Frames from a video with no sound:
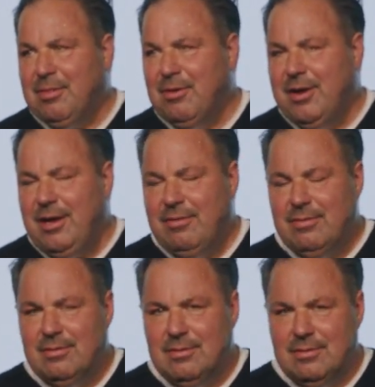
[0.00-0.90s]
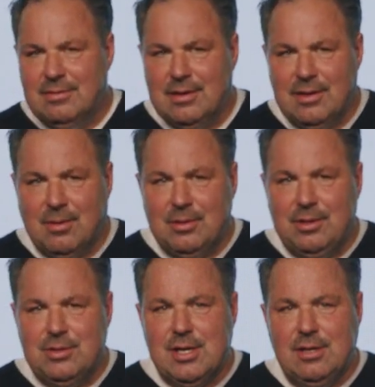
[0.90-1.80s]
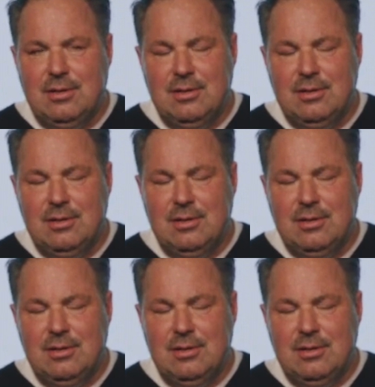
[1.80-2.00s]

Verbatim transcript: 30. How old are you, John?